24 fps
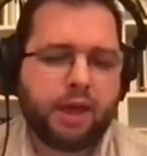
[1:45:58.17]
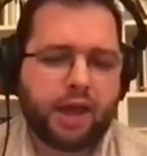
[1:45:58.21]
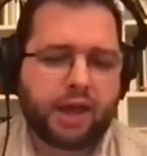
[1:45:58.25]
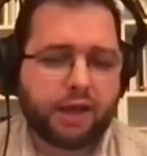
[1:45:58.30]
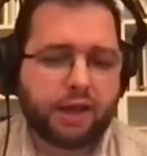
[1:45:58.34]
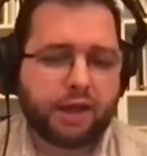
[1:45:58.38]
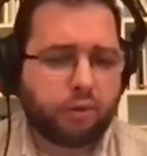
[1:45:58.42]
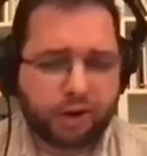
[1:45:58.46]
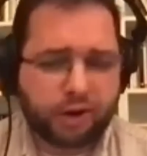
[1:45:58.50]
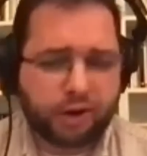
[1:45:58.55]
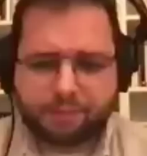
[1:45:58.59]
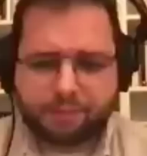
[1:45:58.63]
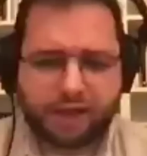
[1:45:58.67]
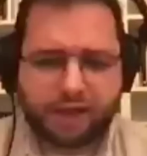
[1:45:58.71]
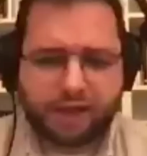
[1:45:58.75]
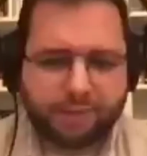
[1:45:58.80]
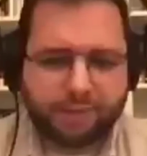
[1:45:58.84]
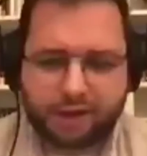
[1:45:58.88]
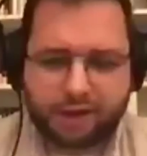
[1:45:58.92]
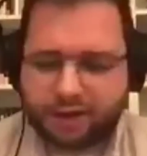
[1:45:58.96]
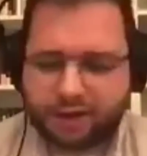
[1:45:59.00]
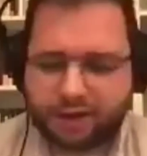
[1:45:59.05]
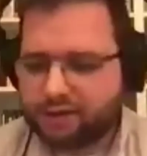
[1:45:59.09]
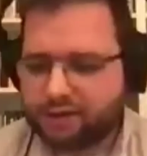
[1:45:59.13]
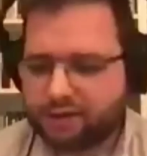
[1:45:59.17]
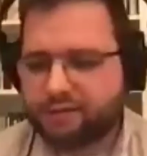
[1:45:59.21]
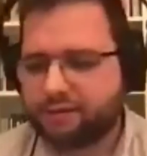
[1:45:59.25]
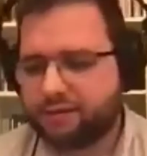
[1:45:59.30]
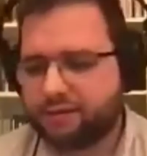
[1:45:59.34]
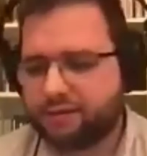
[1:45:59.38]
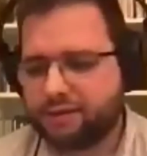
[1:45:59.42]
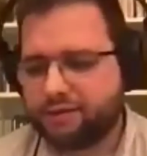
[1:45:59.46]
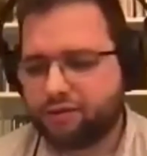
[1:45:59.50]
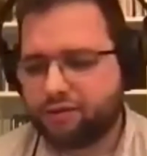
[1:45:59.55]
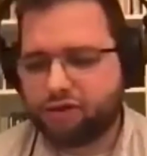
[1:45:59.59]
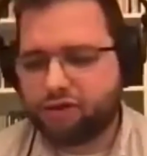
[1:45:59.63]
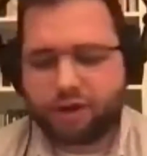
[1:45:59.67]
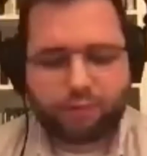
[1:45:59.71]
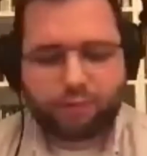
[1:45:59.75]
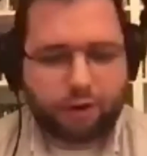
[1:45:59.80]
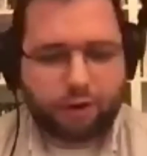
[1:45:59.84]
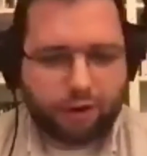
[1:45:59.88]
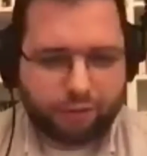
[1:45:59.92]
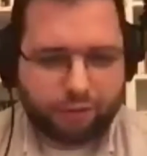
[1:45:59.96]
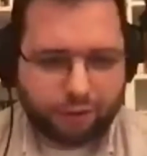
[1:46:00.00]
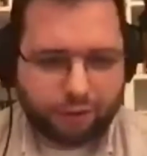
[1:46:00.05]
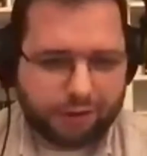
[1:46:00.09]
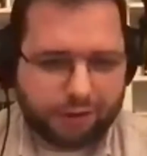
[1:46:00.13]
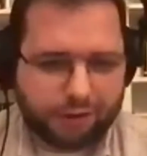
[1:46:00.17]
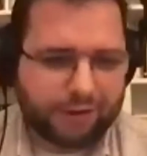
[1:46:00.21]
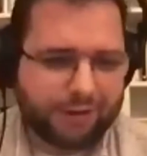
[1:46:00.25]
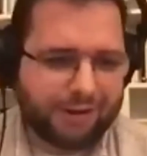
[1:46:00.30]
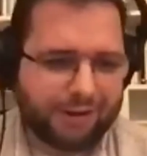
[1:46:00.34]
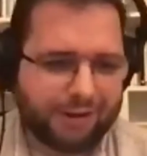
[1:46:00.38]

And I don't want to blame it on John Walvoord.